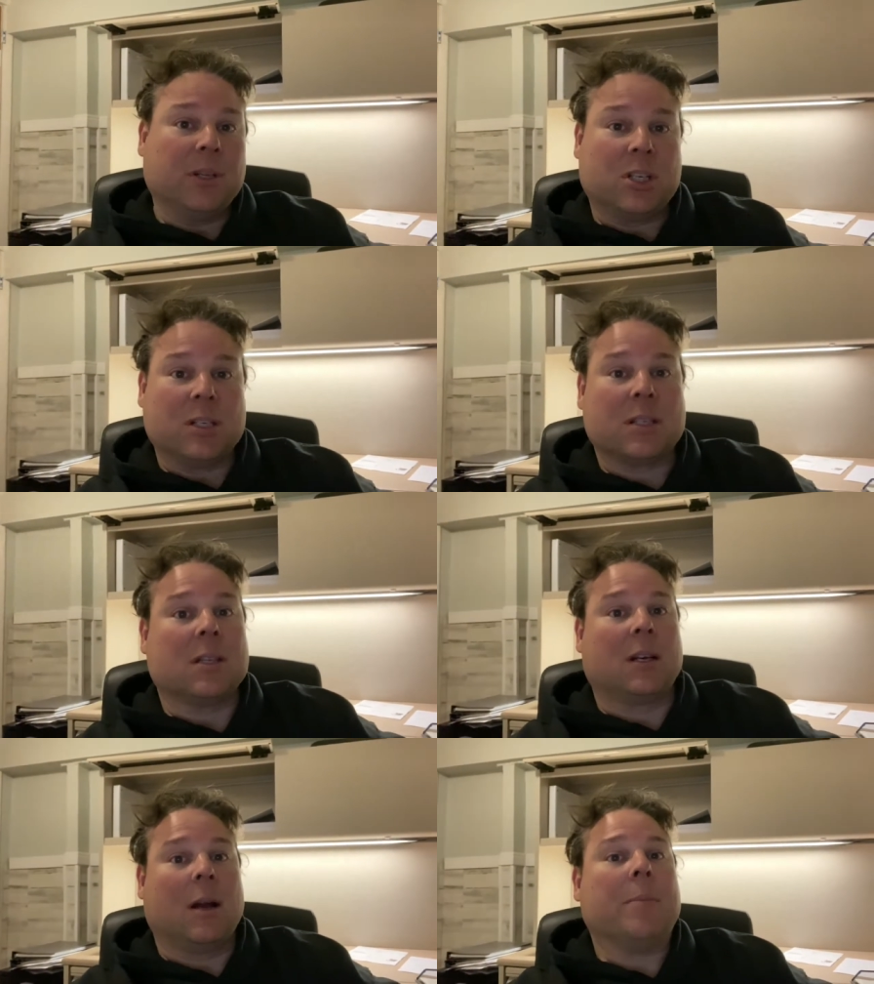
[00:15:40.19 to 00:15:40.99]
just
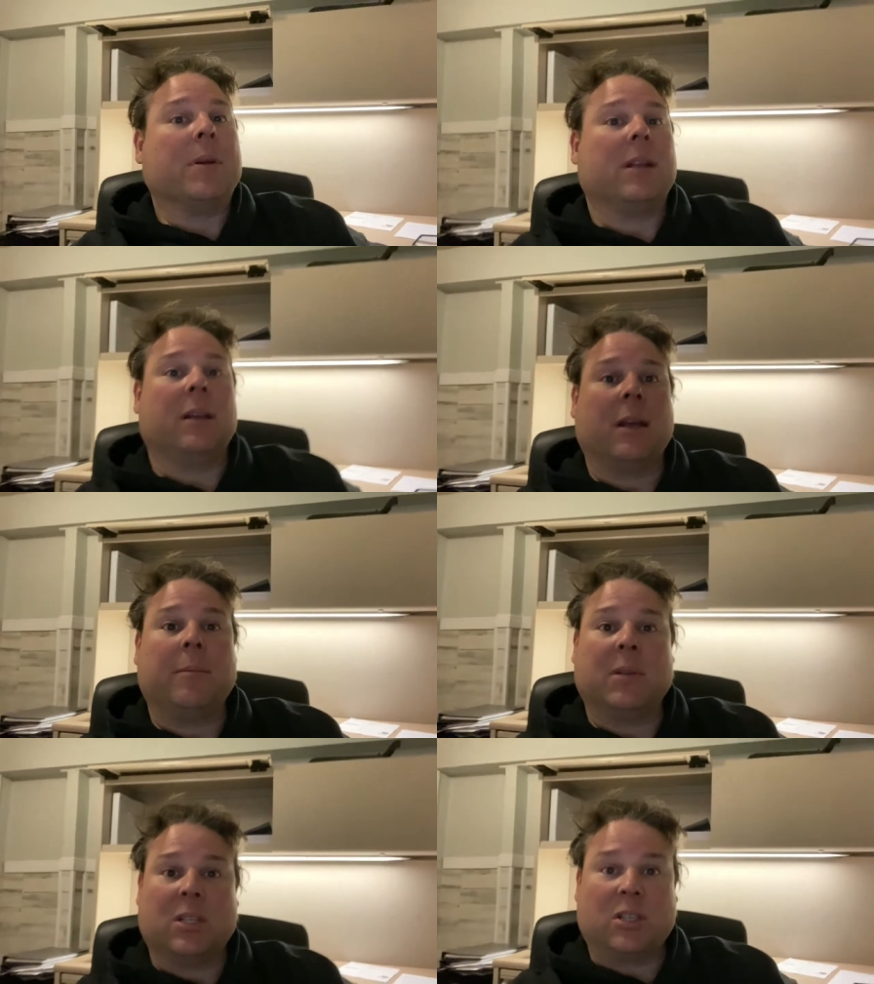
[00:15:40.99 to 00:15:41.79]
the company
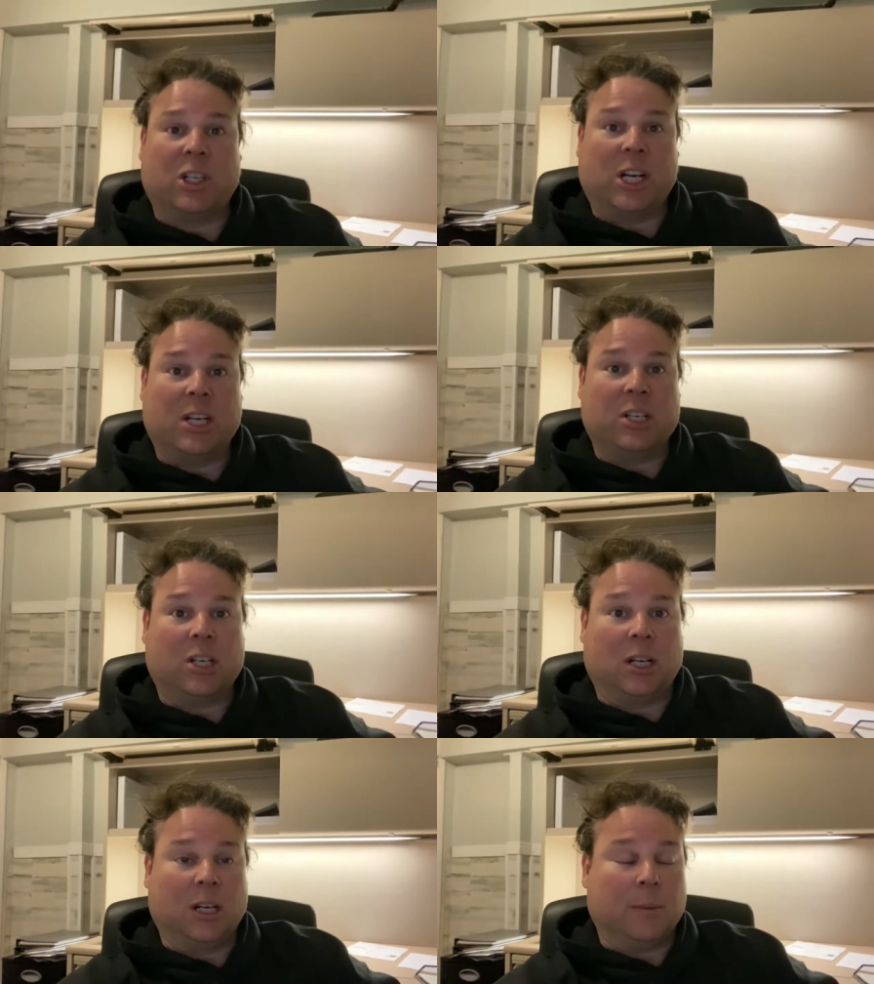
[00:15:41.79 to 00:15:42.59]
name has changed
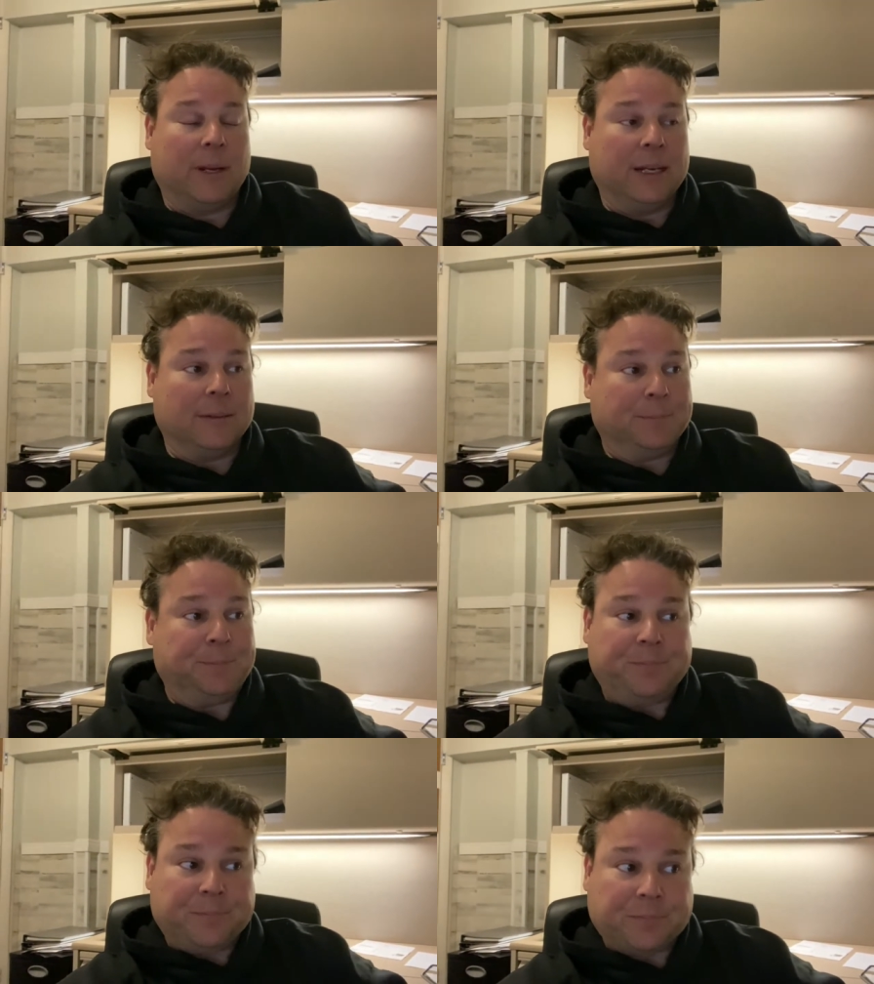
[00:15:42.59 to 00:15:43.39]
a little bit
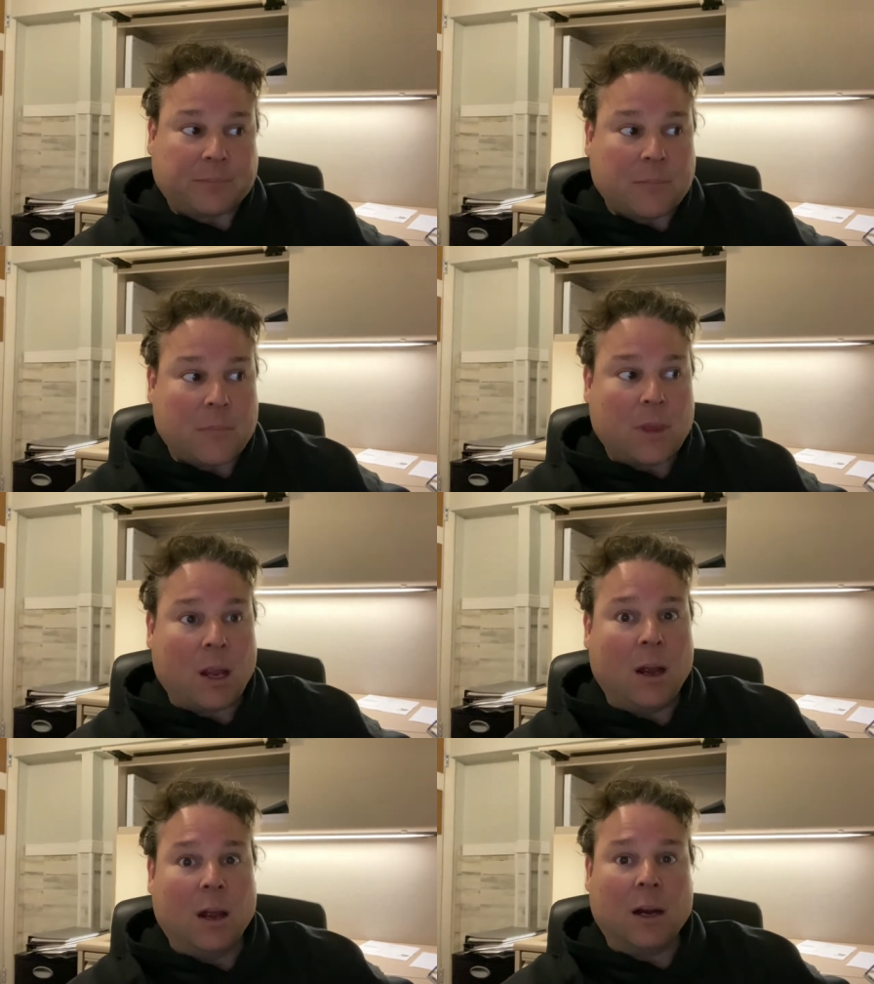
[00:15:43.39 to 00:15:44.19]

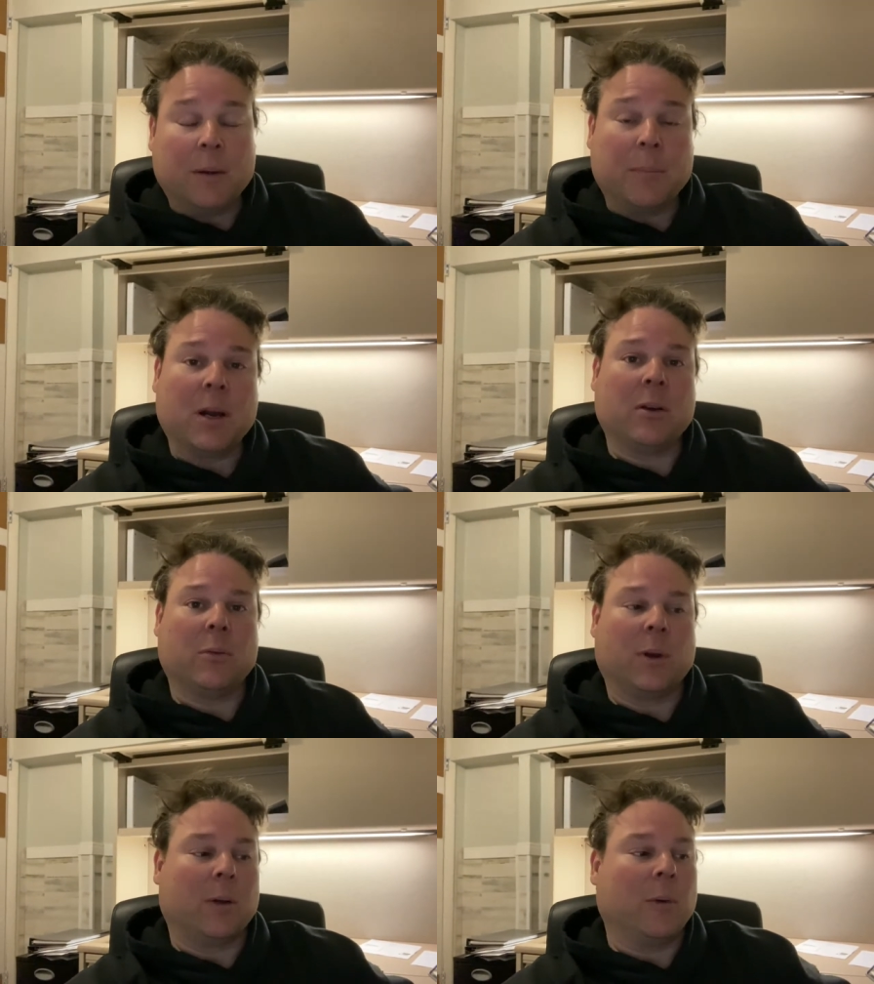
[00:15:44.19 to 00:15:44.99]
compared to
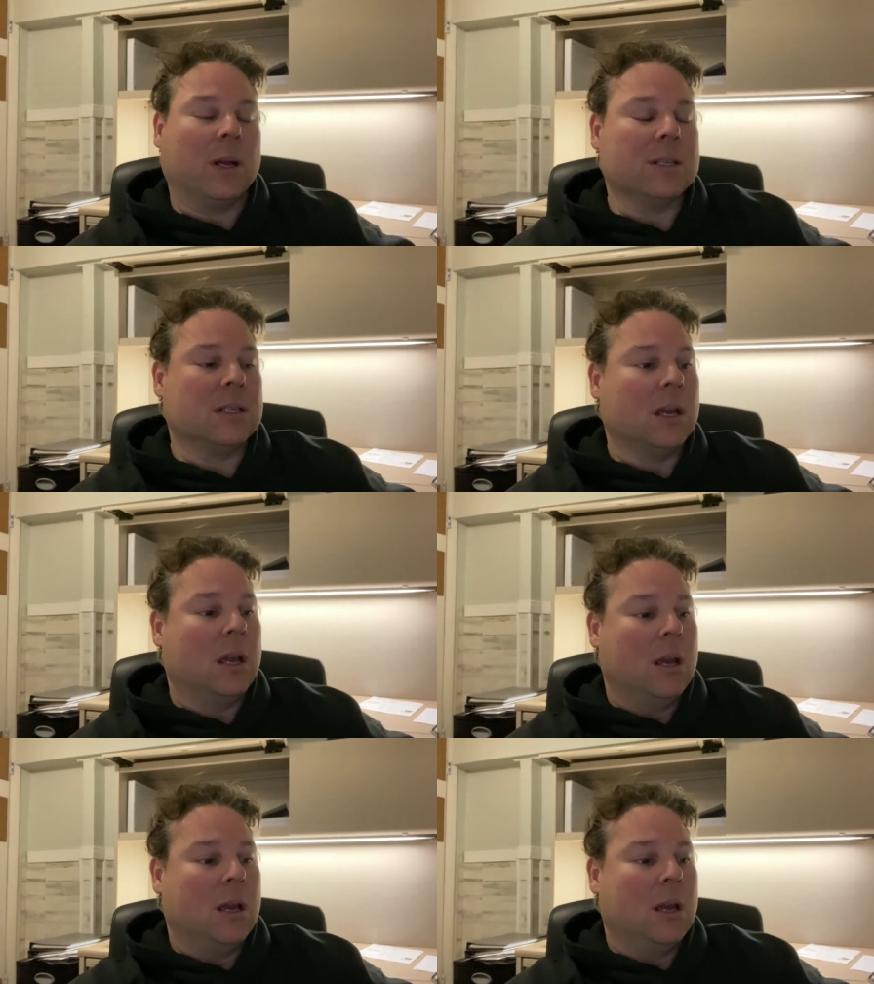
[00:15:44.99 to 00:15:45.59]
what it was.